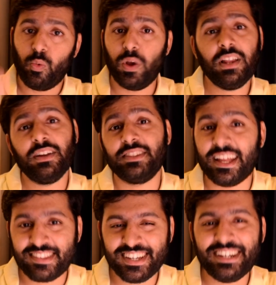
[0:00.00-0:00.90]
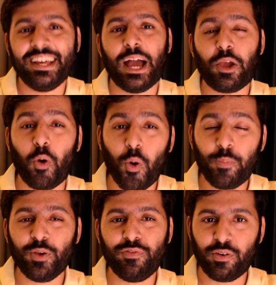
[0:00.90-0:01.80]
Well, that's it. I
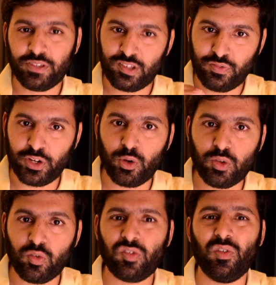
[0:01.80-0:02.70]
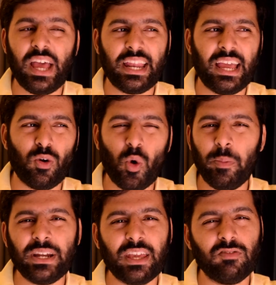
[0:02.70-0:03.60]
hope you found this video useful, and I
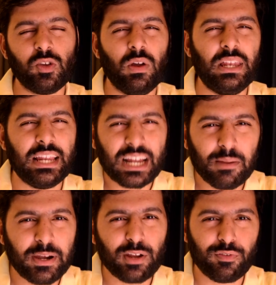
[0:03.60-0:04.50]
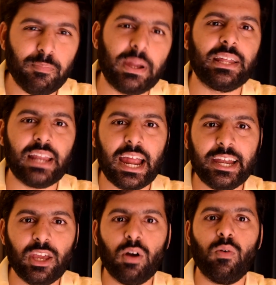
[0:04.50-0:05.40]
hope it gives you a little bit of a better
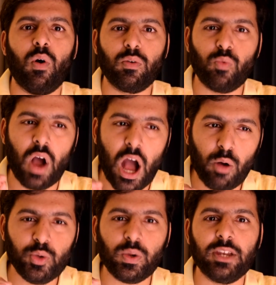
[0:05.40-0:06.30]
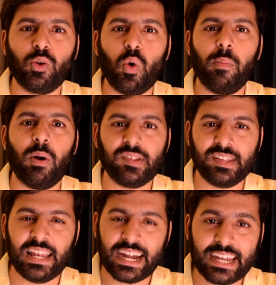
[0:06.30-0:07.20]
idea on how you can go about
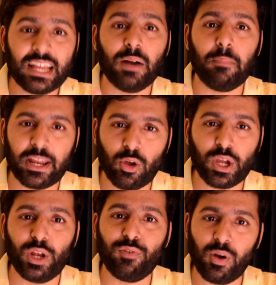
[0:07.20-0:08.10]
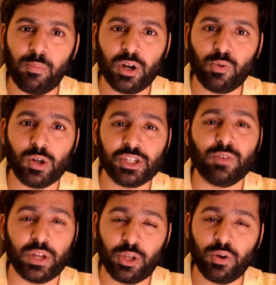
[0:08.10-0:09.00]
selecting a binocular for bird
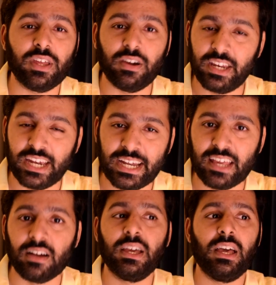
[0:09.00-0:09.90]
watching when you're here in India.